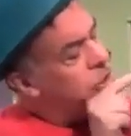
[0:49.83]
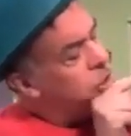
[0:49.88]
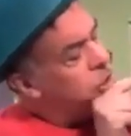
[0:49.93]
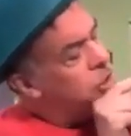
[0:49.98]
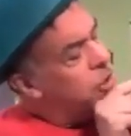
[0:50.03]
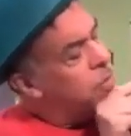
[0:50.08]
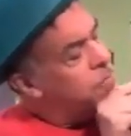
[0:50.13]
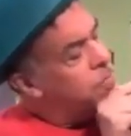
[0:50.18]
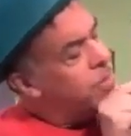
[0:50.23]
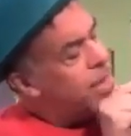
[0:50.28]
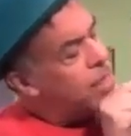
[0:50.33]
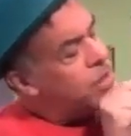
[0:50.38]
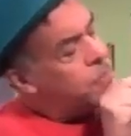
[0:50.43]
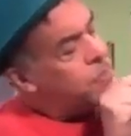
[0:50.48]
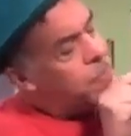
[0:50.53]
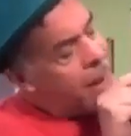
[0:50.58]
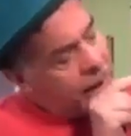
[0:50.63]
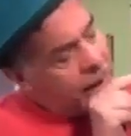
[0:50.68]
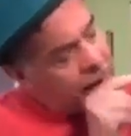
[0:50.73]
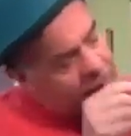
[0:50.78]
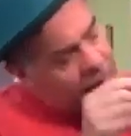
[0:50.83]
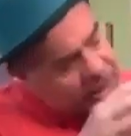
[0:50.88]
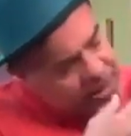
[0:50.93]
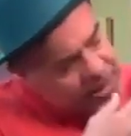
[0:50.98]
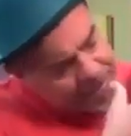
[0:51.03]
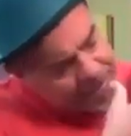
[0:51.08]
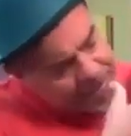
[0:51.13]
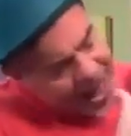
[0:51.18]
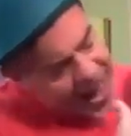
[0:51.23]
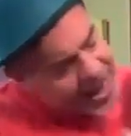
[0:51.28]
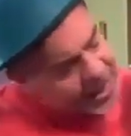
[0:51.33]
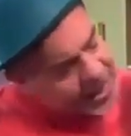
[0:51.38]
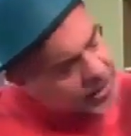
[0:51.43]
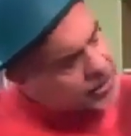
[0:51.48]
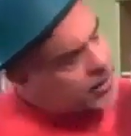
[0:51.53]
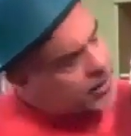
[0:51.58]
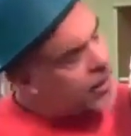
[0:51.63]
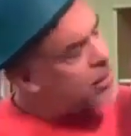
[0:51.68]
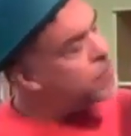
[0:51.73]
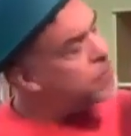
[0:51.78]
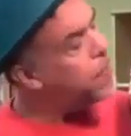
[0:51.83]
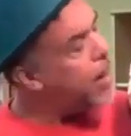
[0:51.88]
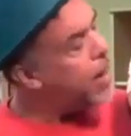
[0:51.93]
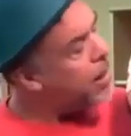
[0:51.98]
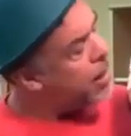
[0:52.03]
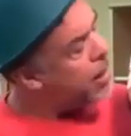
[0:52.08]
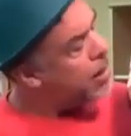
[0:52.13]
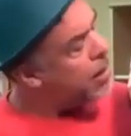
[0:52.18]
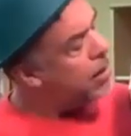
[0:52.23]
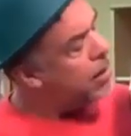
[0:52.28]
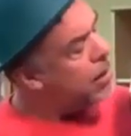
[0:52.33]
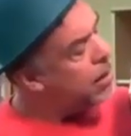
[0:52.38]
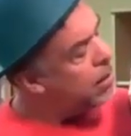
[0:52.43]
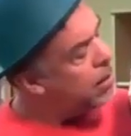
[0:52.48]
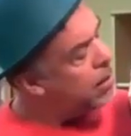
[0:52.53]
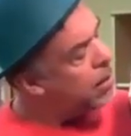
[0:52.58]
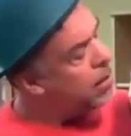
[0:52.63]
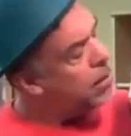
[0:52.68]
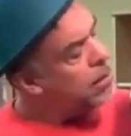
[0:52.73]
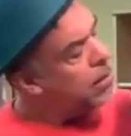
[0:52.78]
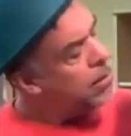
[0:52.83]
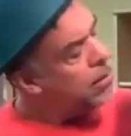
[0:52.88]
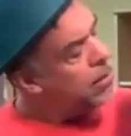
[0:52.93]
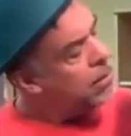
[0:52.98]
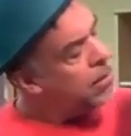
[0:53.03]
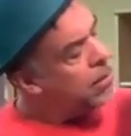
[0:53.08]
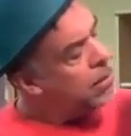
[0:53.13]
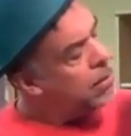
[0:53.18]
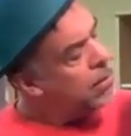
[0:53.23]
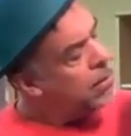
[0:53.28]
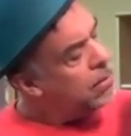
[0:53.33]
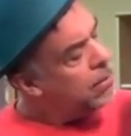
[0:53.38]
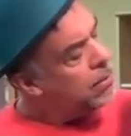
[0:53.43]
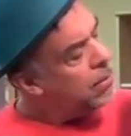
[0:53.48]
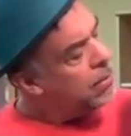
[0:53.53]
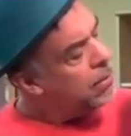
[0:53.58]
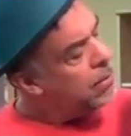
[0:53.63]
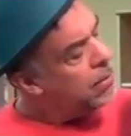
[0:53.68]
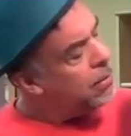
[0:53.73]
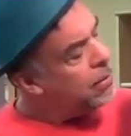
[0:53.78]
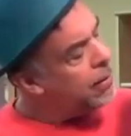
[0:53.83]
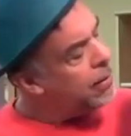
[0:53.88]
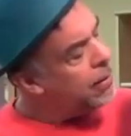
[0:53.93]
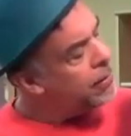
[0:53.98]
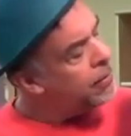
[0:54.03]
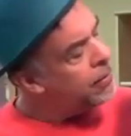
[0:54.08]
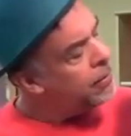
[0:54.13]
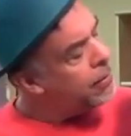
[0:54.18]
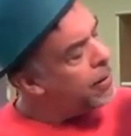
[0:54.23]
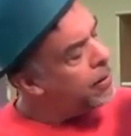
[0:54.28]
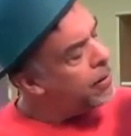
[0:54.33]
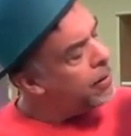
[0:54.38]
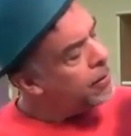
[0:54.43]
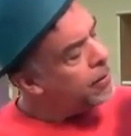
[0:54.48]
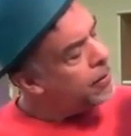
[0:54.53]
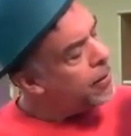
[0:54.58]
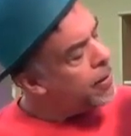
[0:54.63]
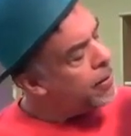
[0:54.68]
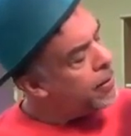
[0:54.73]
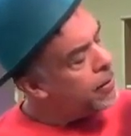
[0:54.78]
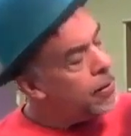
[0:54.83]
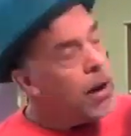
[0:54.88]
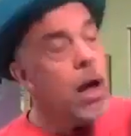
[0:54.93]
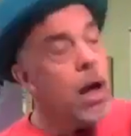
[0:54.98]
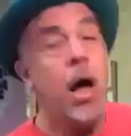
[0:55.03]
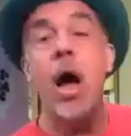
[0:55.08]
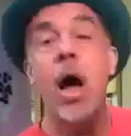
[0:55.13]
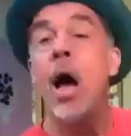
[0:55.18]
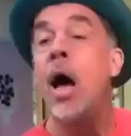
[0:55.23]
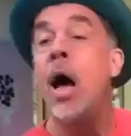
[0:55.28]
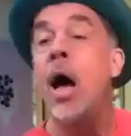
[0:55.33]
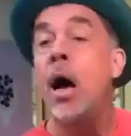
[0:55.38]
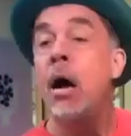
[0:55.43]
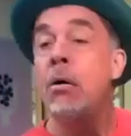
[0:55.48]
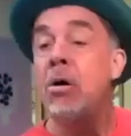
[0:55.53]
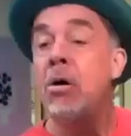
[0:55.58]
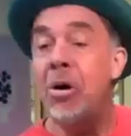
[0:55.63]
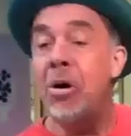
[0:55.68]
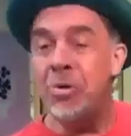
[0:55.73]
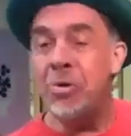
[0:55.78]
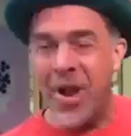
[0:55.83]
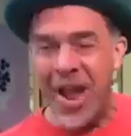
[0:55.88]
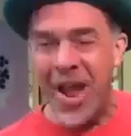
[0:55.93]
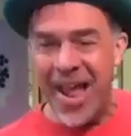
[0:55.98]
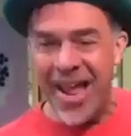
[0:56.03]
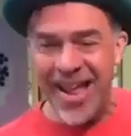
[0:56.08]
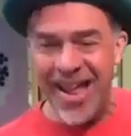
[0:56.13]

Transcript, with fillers: you're this big and the bag is this big? I hadn't thought of that. Okay.